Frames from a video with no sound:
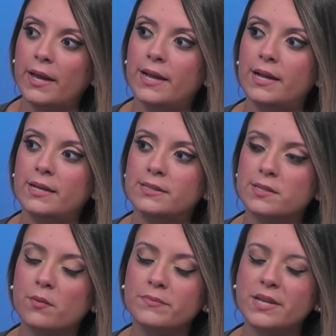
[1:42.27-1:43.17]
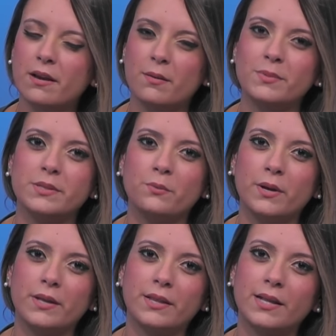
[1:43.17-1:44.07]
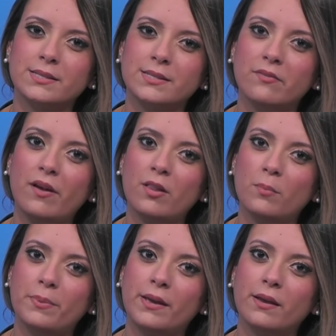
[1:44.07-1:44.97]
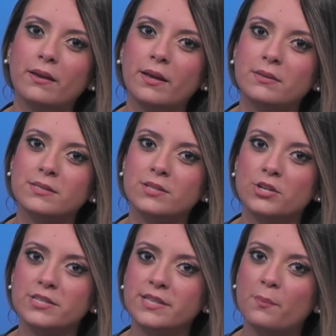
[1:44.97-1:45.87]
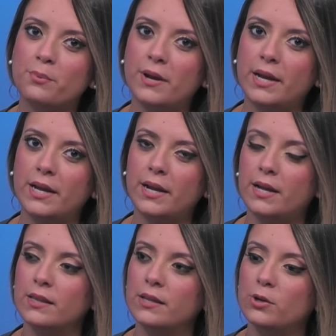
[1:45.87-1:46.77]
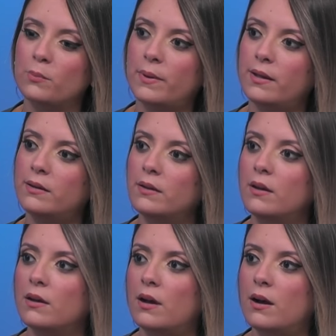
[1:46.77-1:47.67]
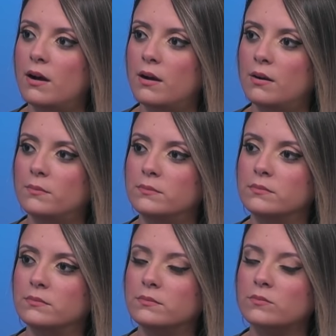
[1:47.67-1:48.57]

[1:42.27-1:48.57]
And sometimes when that's developing, it starts separating a little bit um,